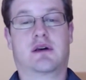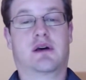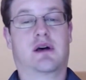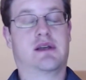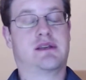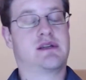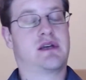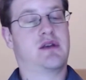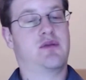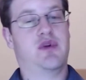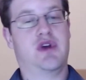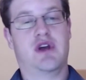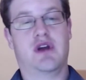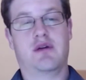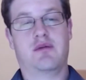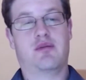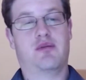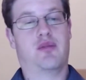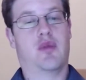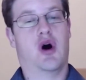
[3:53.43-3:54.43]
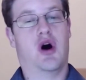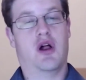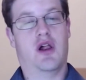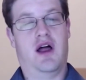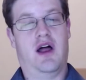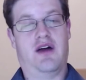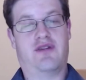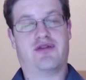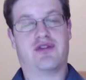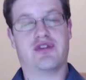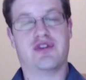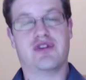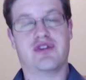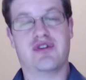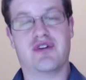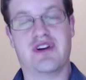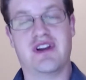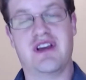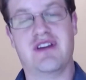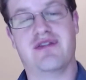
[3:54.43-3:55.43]
it's going to be all afternoon
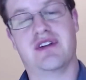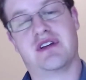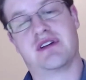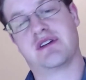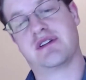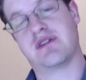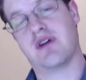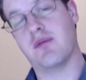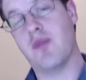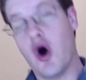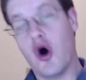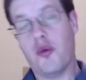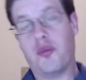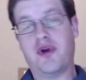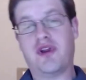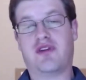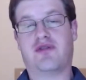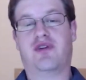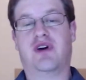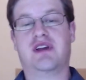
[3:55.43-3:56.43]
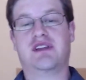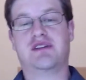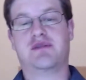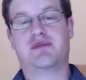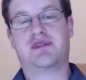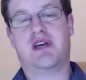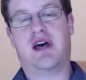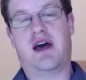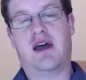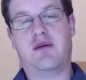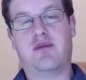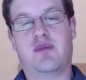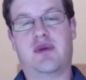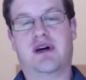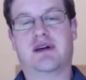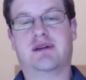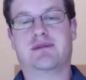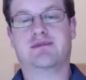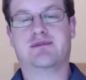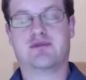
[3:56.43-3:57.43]
and evening. So I'm hoping to find some time,
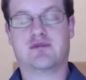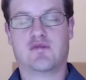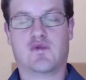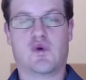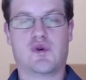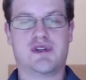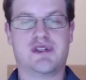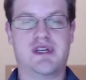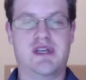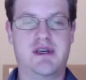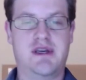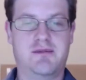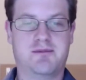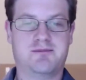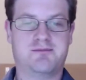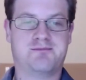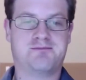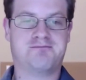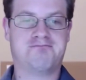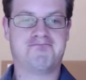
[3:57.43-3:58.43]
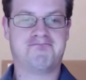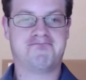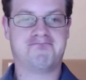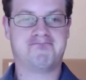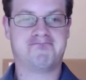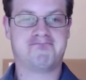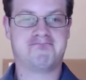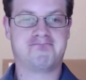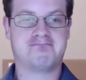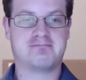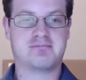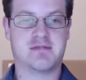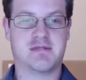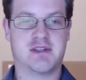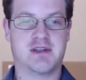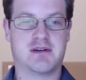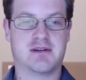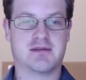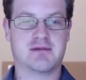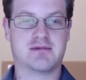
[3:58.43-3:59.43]
but we'll see.
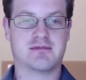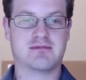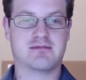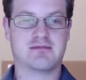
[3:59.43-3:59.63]
So